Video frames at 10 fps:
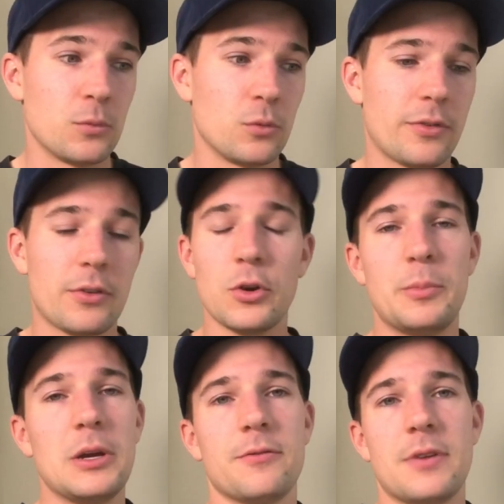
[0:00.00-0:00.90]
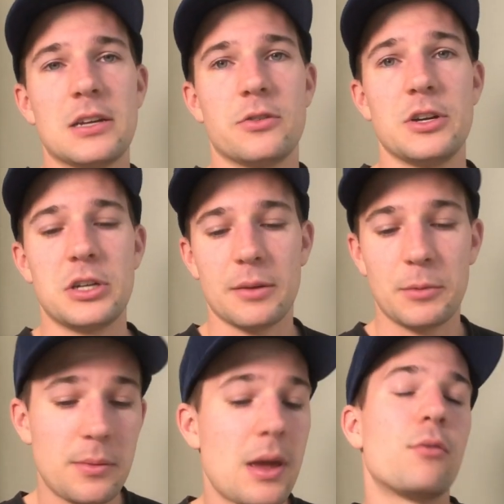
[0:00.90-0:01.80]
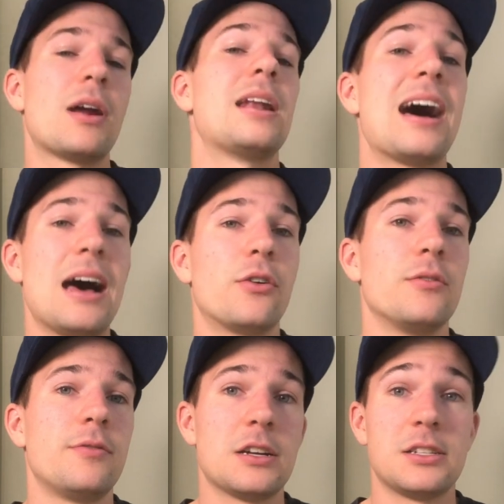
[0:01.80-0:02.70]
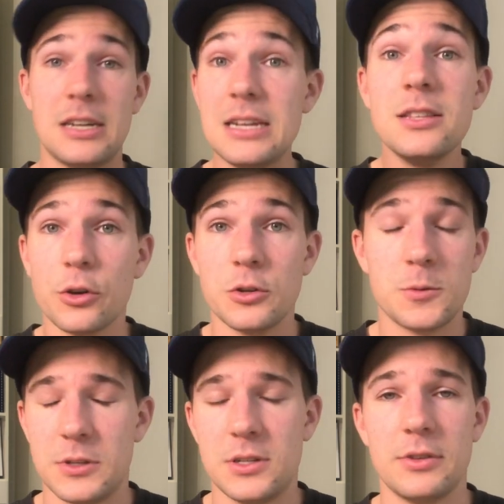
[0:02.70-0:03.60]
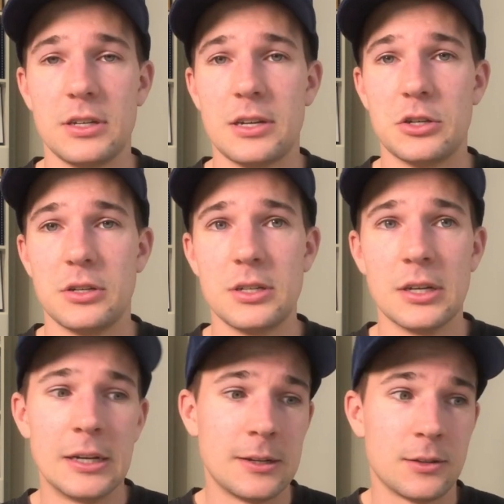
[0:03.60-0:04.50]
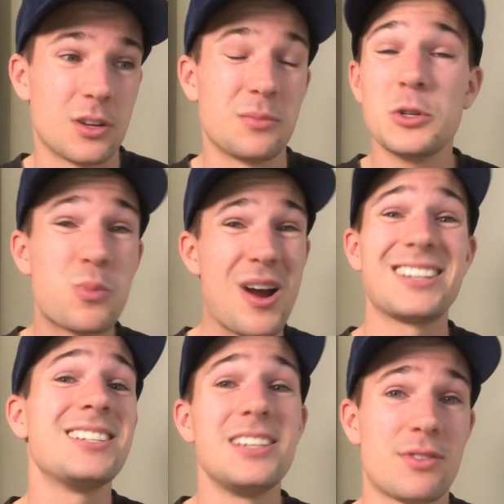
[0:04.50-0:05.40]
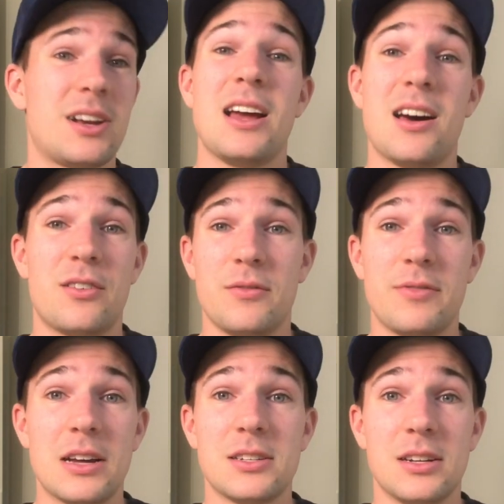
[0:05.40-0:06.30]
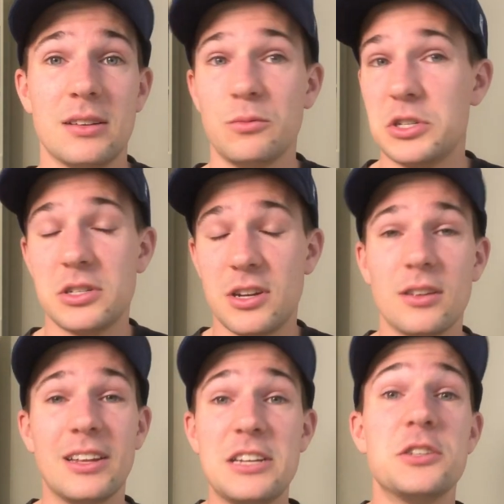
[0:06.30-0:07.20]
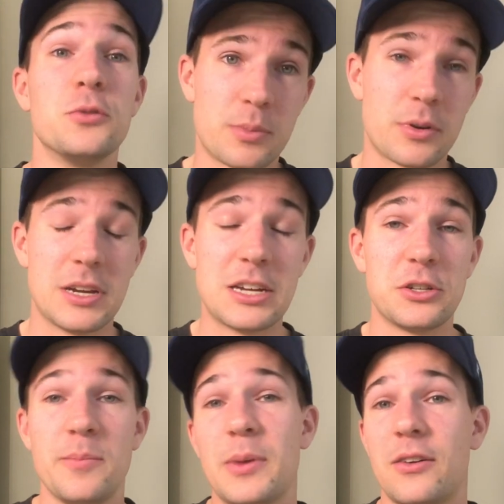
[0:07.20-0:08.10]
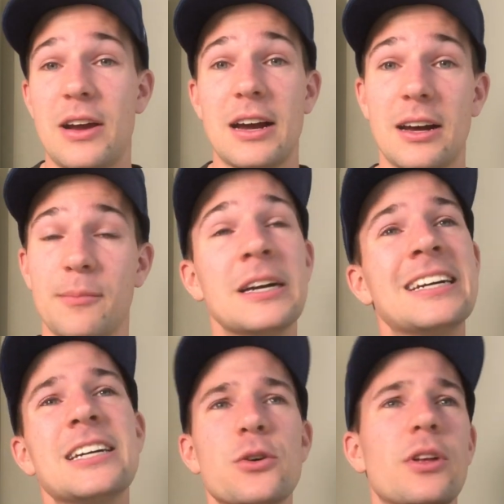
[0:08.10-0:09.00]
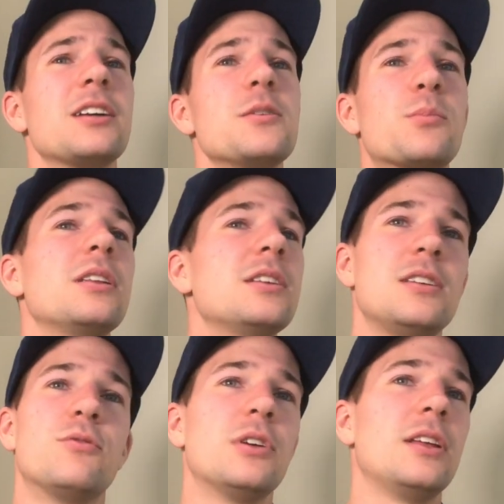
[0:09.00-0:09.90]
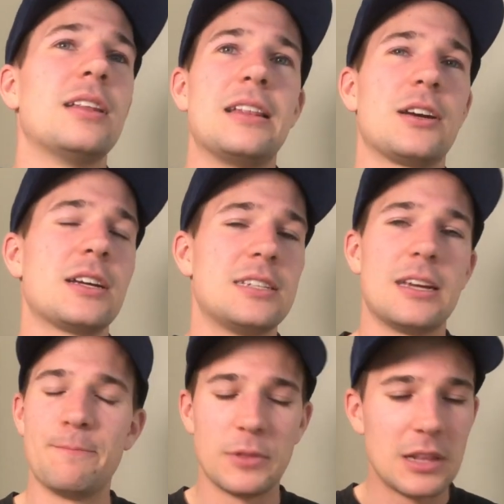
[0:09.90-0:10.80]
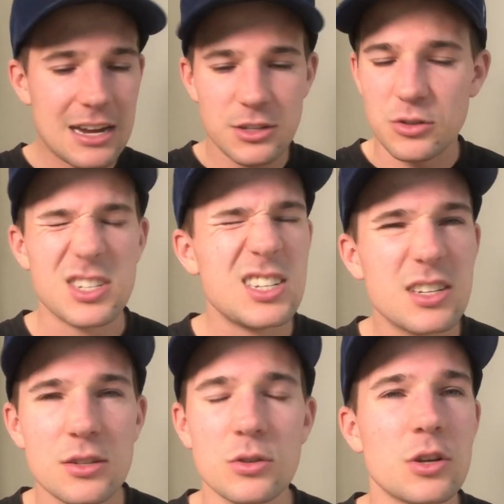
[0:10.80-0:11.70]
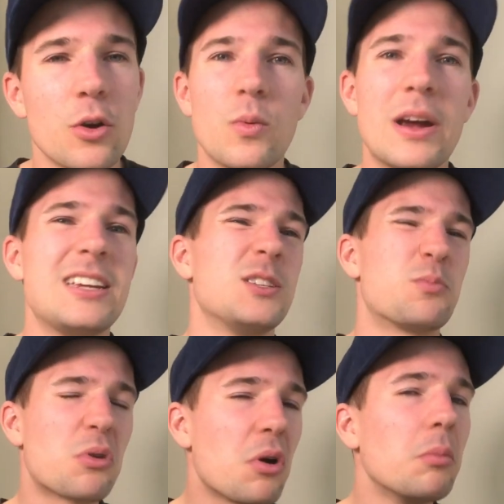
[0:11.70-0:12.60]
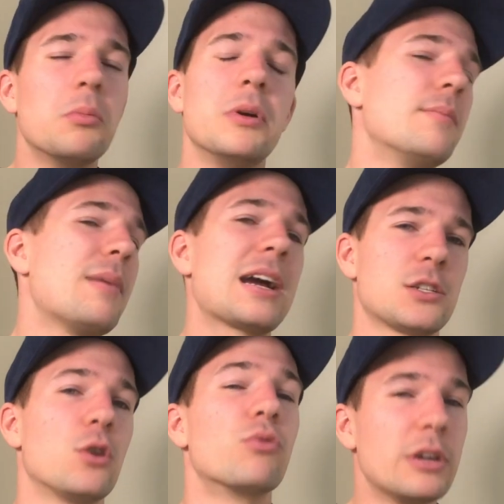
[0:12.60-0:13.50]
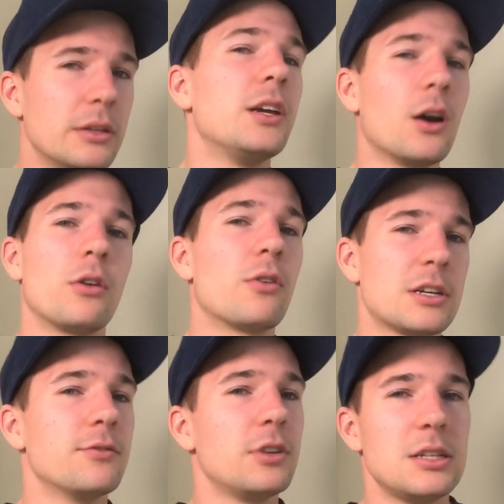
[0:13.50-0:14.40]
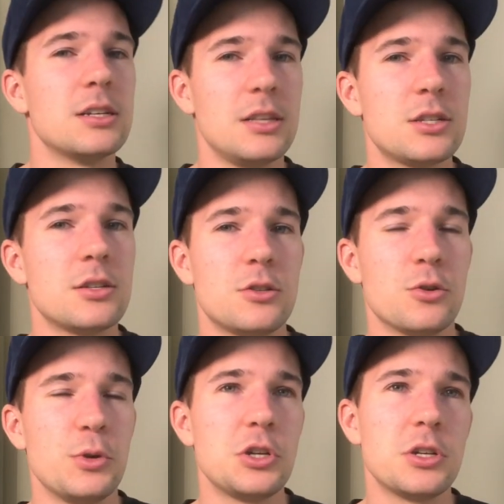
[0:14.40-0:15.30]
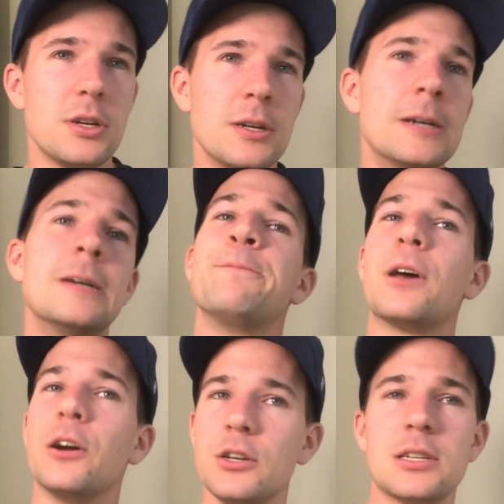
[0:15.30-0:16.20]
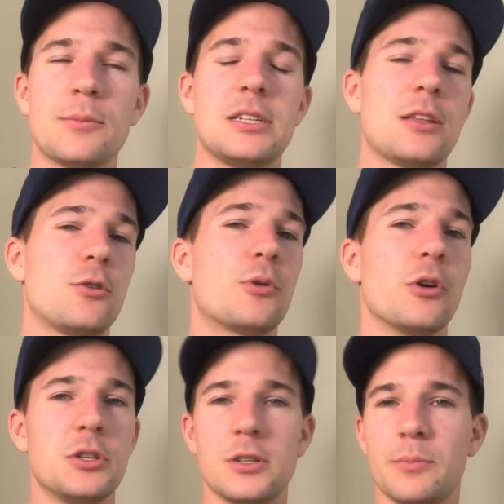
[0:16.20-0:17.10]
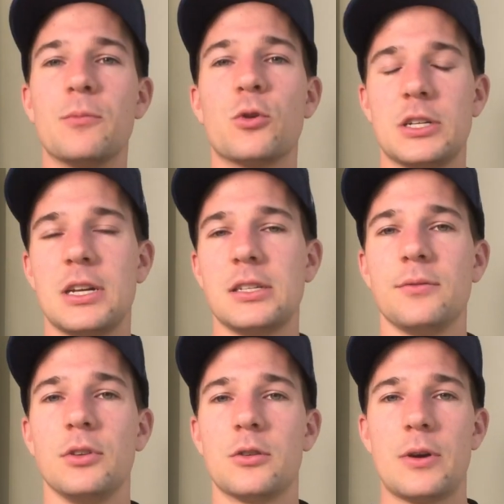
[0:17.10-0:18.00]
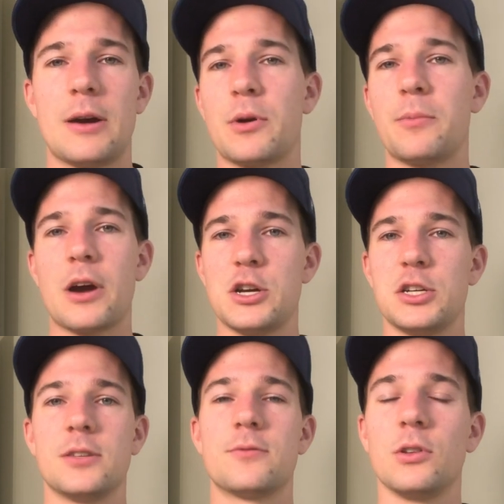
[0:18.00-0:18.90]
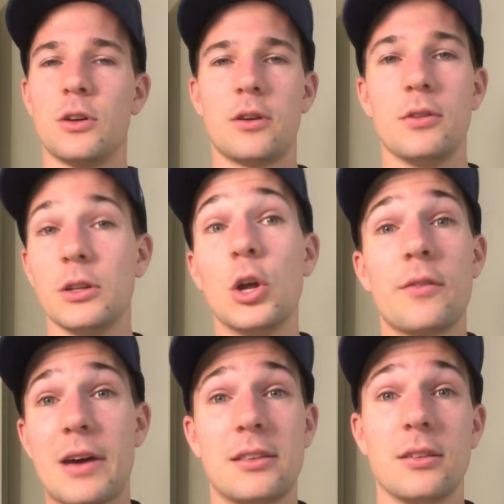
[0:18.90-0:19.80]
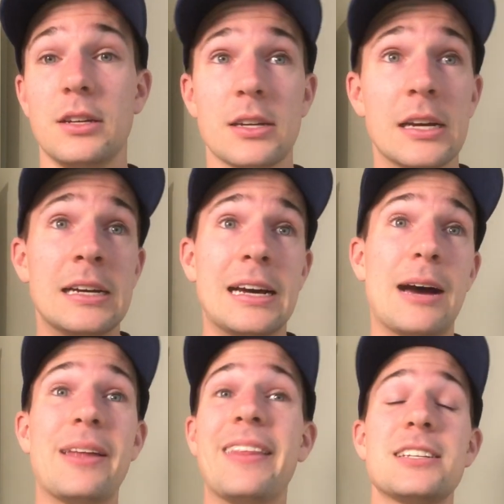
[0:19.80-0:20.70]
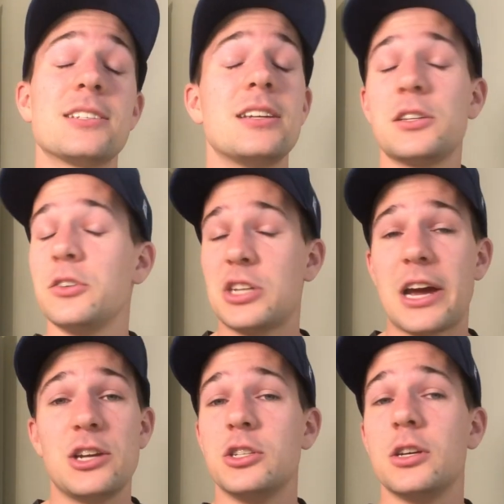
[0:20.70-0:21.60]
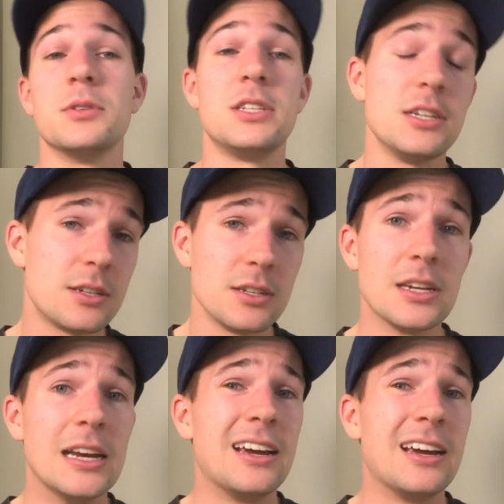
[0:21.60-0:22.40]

If I've got a bigger, faster engine, I'm gonna be able to run harder and faster in those specific sessions. So I'm just practicing running harder and faster, which is gonna lead to a potentially better outcome. So I like to bring this in really late. Like I said, last sort of 6 or so weeks is probably the max I'll really go aggressively into this distribution. I use some of these other approaches a bit more extensively throughout preparations for a lot of athletes. And that doesn't actually change in terms of distance.